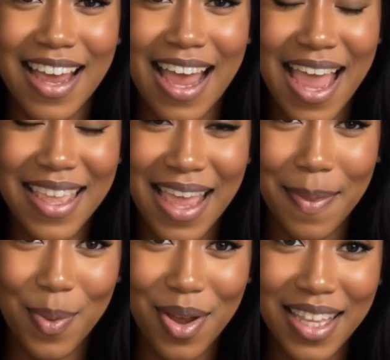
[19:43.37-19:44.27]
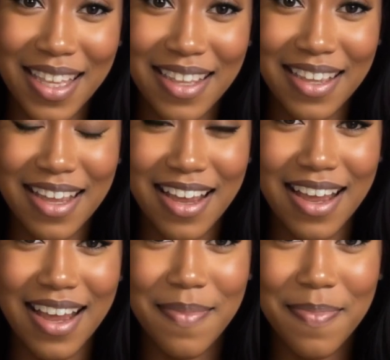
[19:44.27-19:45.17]
and they breathed.
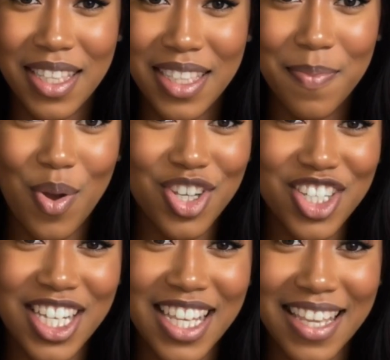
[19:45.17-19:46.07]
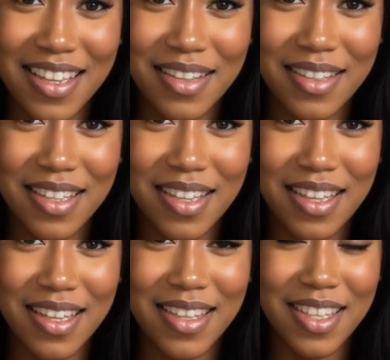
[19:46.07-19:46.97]
But the more she healed,
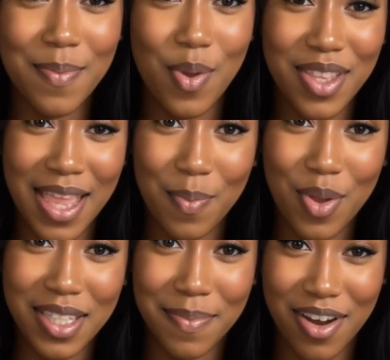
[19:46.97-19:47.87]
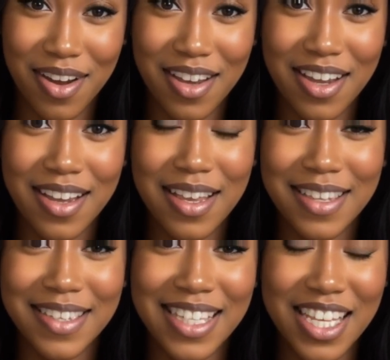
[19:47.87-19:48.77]
the more they whispered,
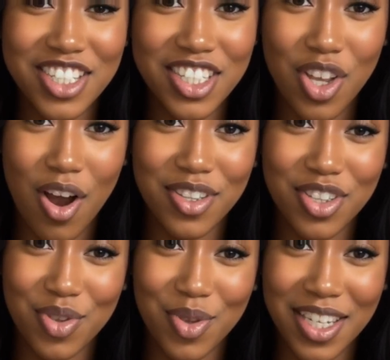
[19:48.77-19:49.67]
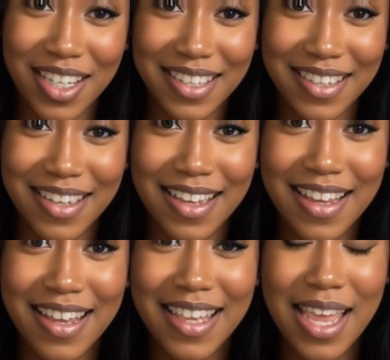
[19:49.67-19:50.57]
said she talked to trees,
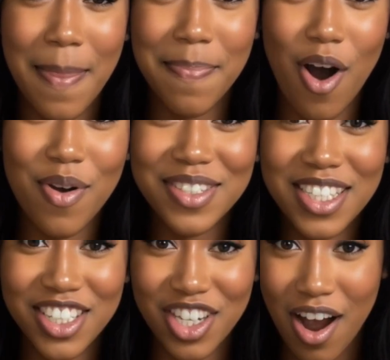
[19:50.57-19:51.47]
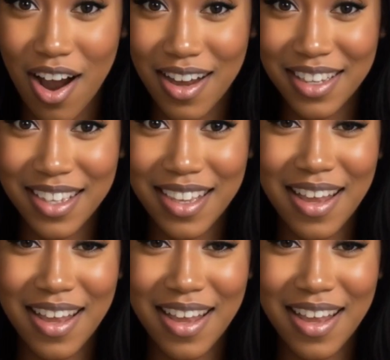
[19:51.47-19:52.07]
kept bones in jars,